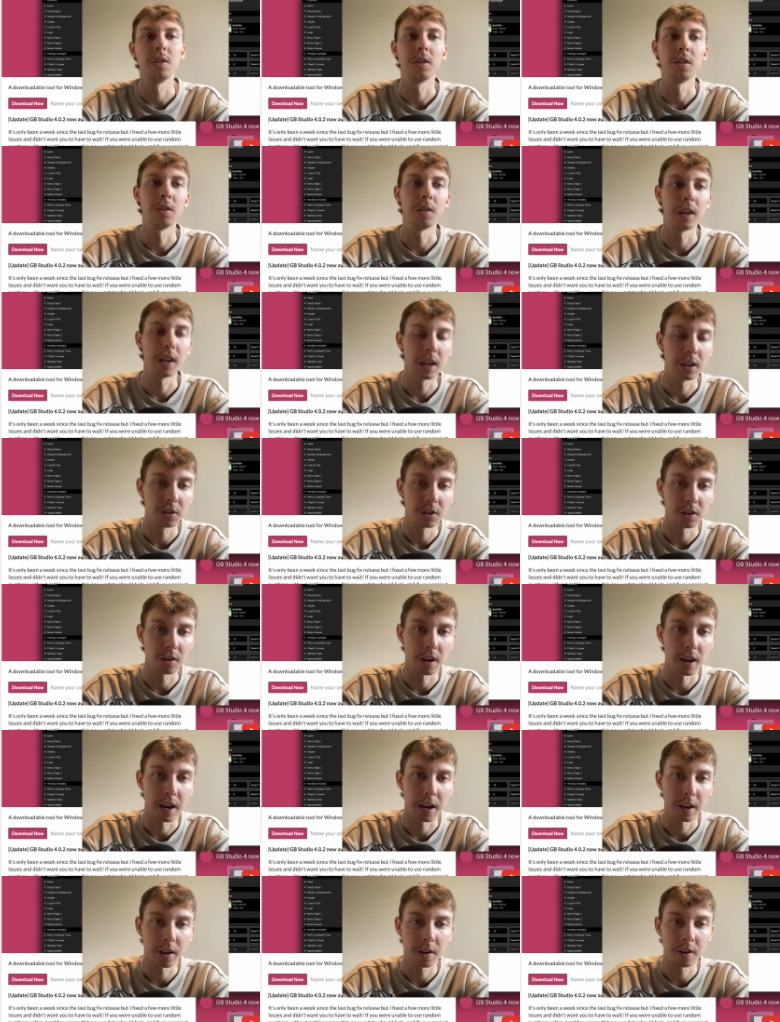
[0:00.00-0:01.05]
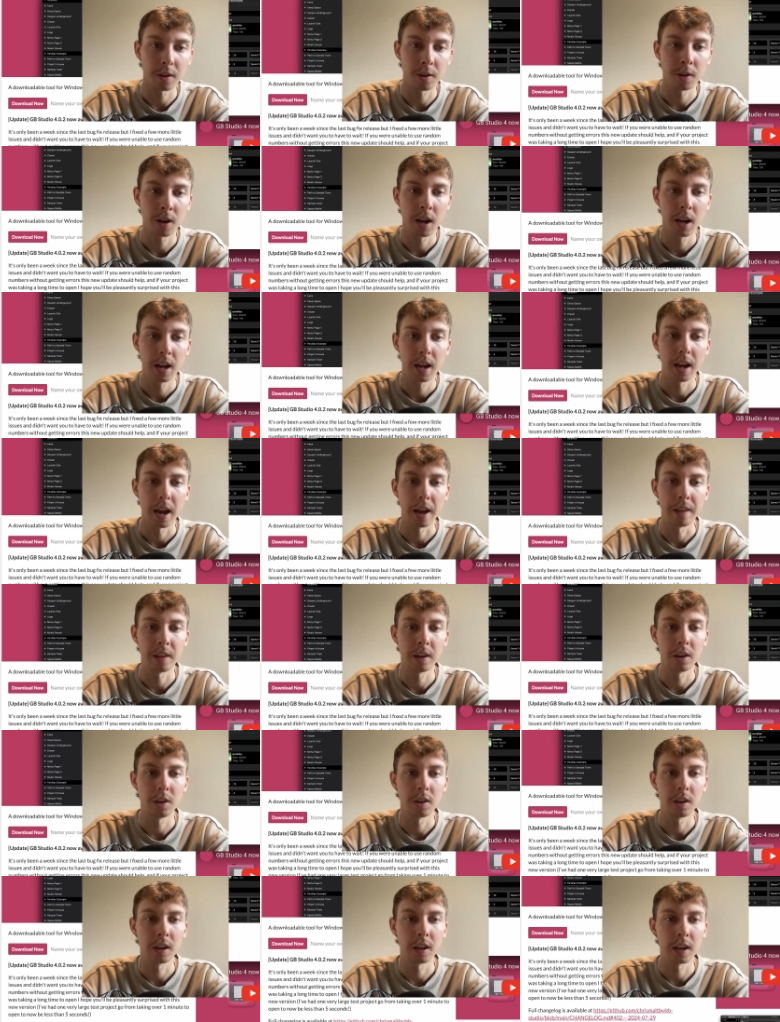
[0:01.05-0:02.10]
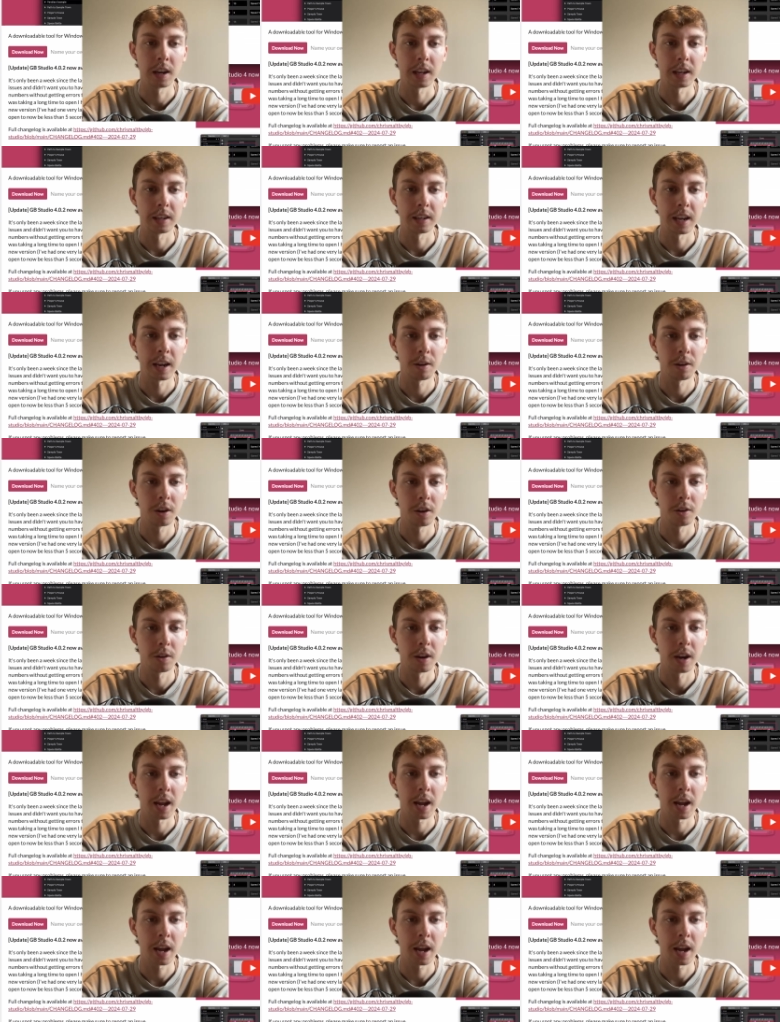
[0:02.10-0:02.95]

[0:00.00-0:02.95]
to itch.io, and then you can click download